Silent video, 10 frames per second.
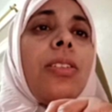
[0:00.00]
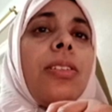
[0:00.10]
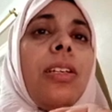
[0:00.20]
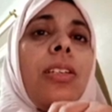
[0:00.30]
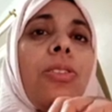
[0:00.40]

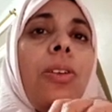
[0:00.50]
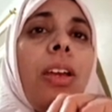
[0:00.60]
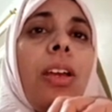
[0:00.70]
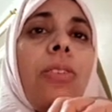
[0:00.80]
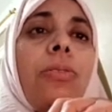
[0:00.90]
take into
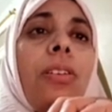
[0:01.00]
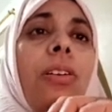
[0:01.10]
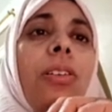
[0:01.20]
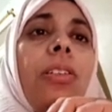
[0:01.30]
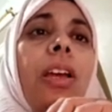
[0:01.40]
account
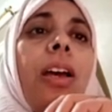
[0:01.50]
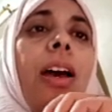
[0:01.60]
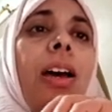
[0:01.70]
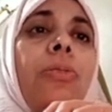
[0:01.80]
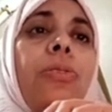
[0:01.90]
on
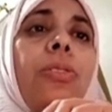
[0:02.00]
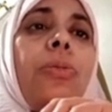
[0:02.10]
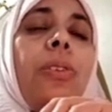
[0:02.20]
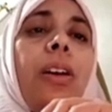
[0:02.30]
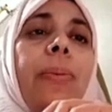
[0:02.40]
how
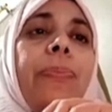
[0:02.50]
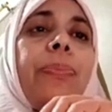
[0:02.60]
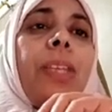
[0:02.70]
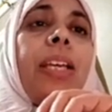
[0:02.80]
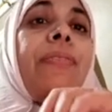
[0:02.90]
to
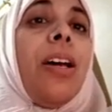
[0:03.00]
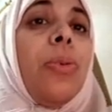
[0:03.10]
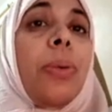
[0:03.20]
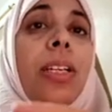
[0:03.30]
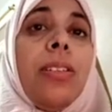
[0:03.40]

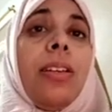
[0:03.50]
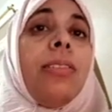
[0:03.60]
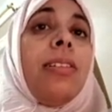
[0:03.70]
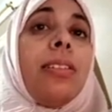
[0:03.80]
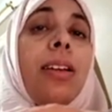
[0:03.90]
evaluate and
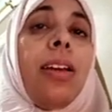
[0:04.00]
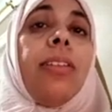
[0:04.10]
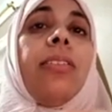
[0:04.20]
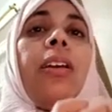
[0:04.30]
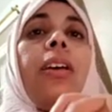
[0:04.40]
design